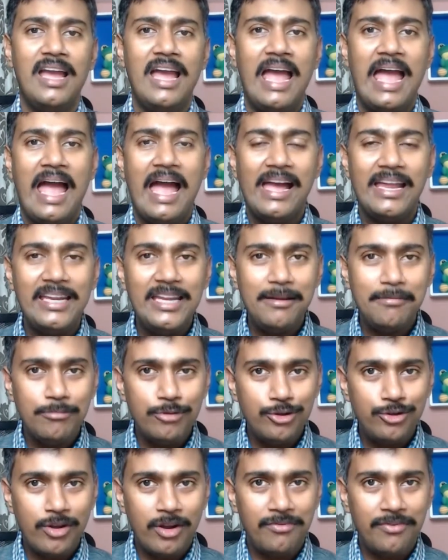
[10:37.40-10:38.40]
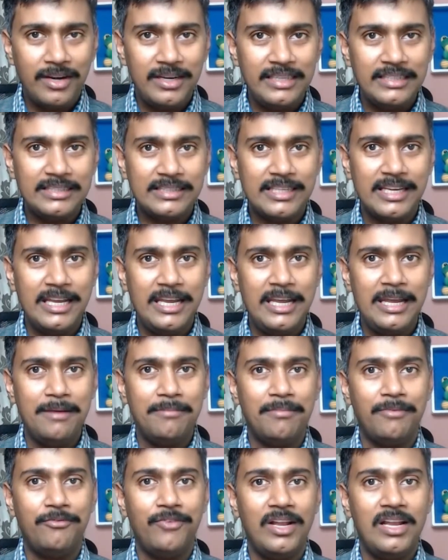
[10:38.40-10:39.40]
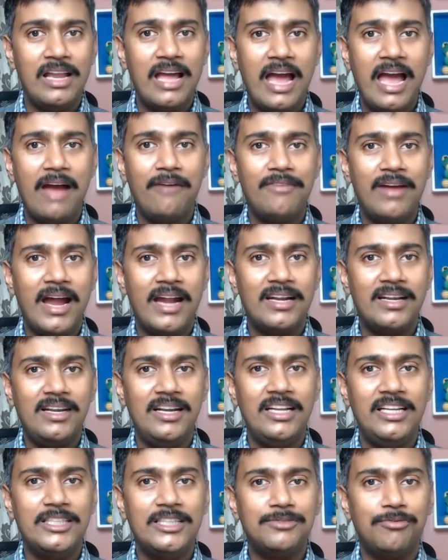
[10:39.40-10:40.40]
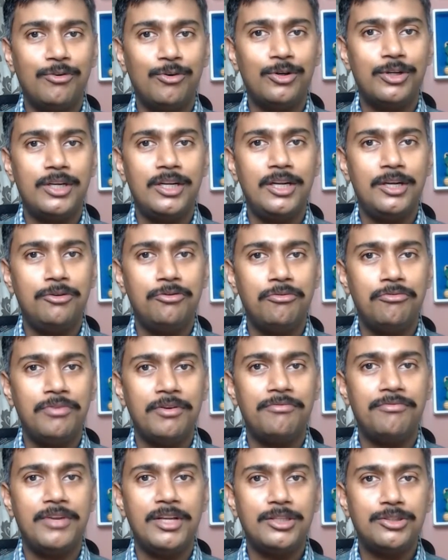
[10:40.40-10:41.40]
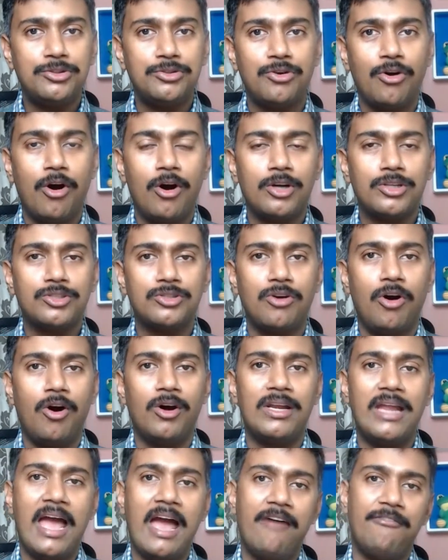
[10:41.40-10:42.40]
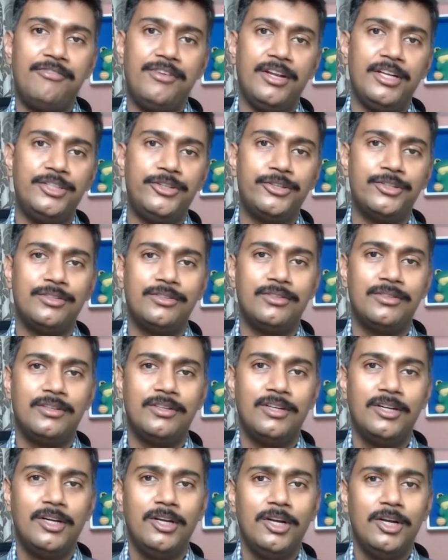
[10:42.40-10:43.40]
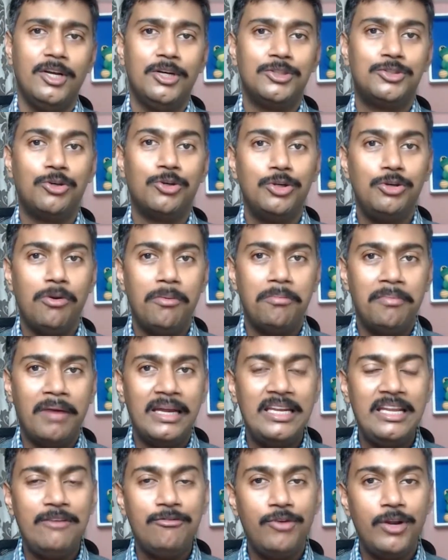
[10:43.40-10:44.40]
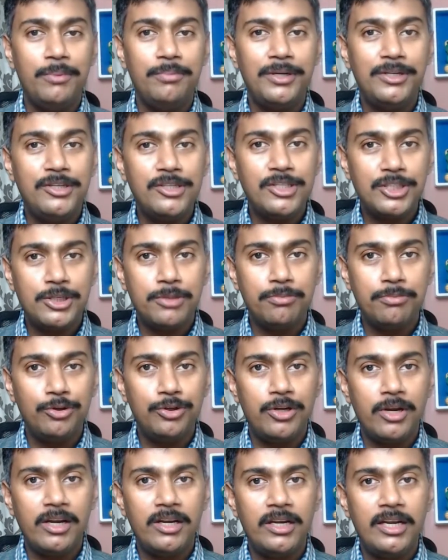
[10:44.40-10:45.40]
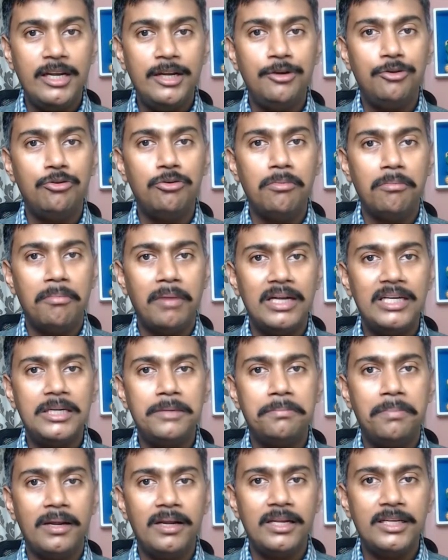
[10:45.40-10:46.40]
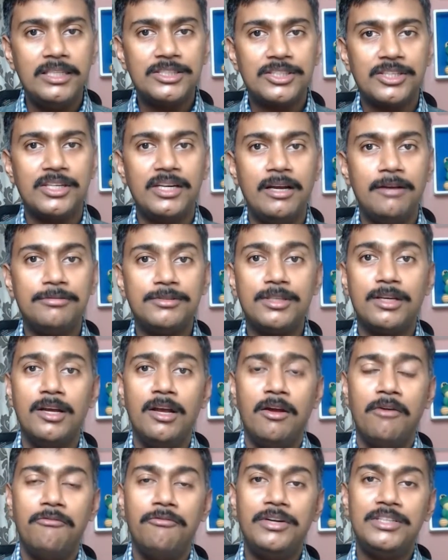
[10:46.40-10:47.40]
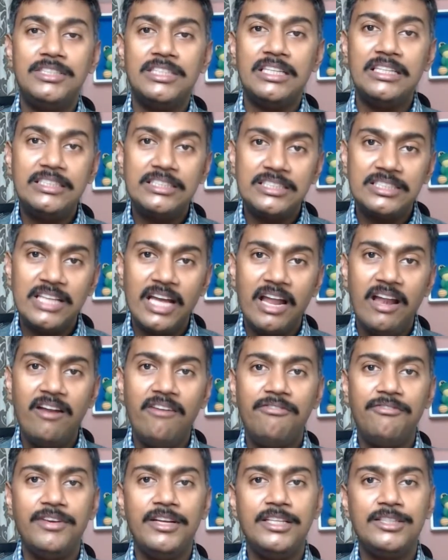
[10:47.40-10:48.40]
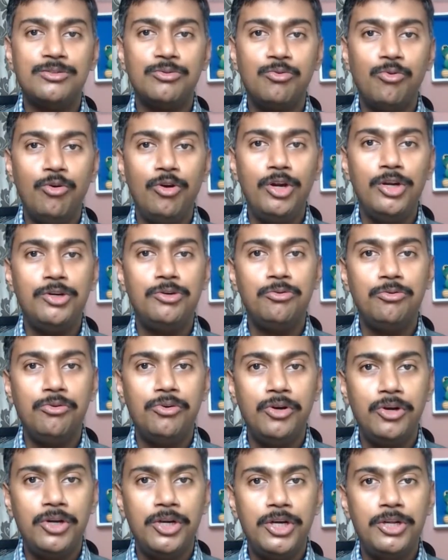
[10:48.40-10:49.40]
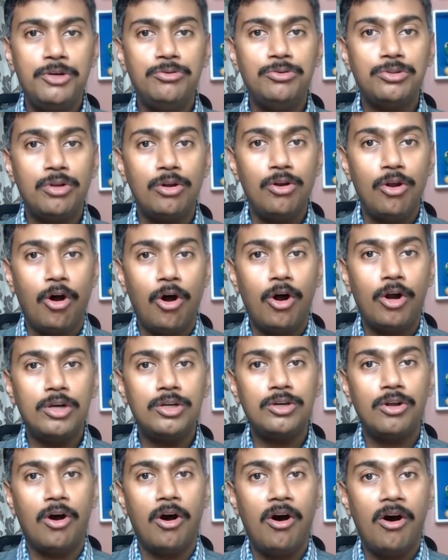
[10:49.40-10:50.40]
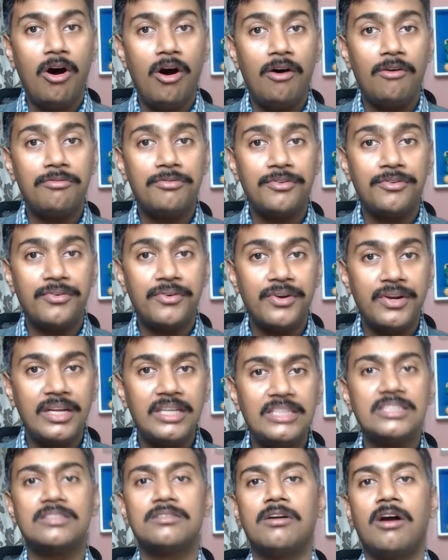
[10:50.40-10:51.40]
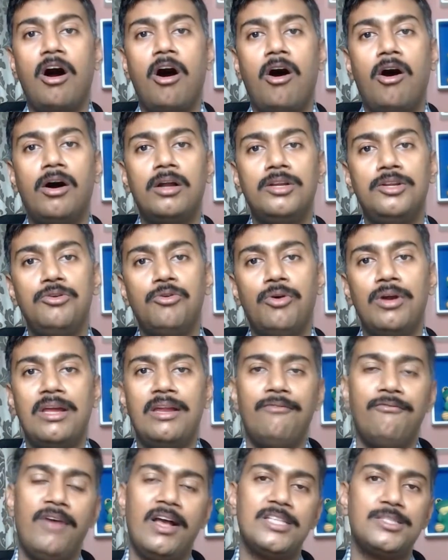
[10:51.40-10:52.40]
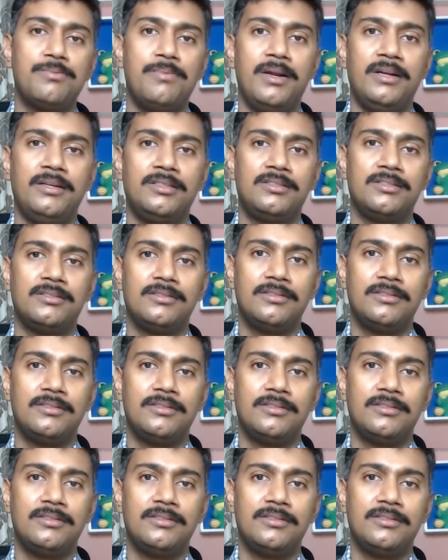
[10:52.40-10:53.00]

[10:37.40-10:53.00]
Any mutual fund scheme will have at least forty to fifty stocks on average. So your money will be distributed into multiple scripts, which itself is going to reduce lot of risk on your investments.